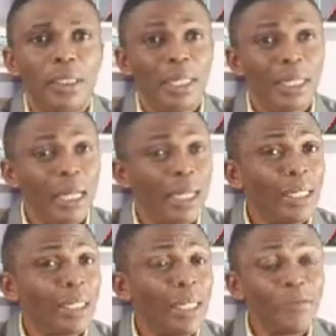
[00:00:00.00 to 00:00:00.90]

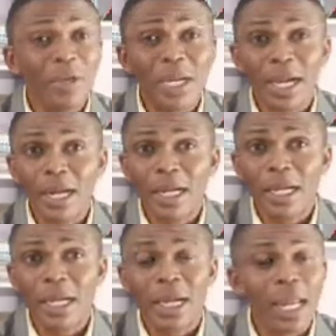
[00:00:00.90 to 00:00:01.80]
and give you
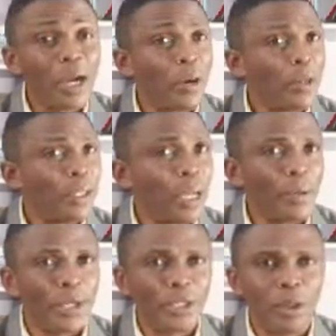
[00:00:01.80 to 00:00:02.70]
clear-cut
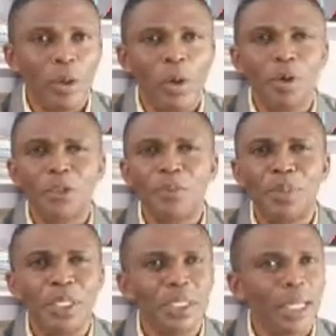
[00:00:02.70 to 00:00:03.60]
direction. God
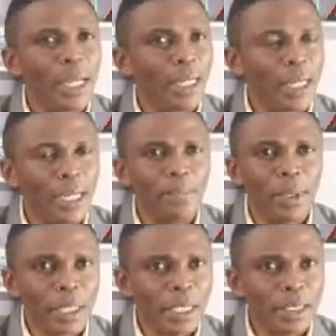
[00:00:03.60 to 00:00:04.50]
speaks like
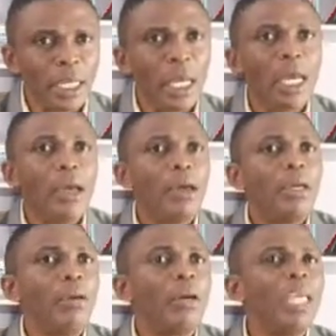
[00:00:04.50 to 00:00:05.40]
that. Please,
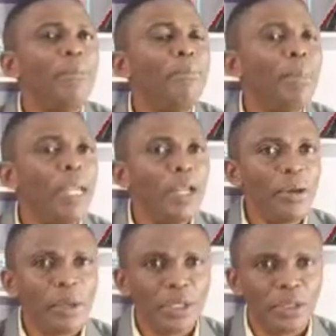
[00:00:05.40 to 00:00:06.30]
in many
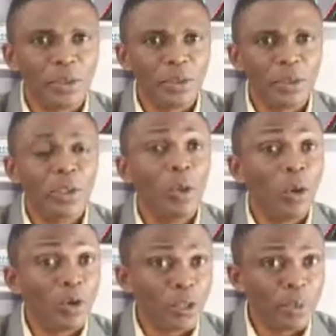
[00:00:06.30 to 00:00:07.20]
occasions,
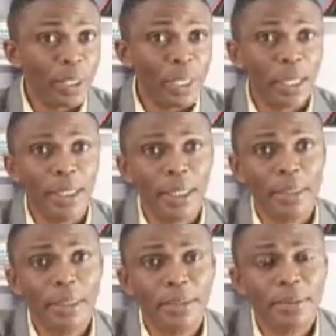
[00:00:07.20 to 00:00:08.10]
God speaks like
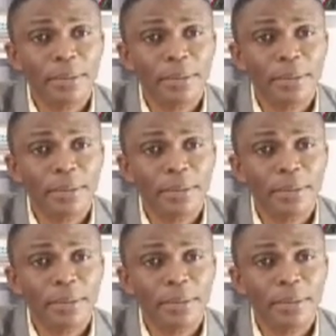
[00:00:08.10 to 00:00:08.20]
that.